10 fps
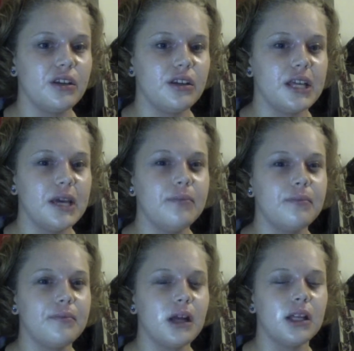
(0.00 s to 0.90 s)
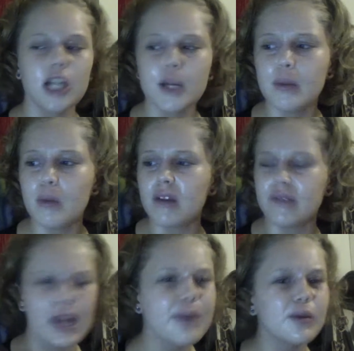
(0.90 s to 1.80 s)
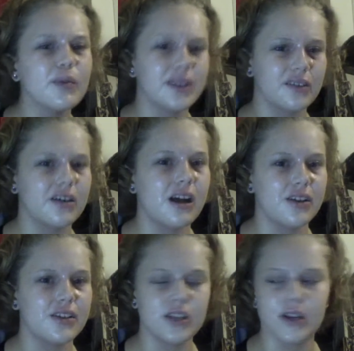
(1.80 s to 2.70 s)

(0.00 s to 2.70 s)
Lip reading: get a little bit more vibrant with their colors.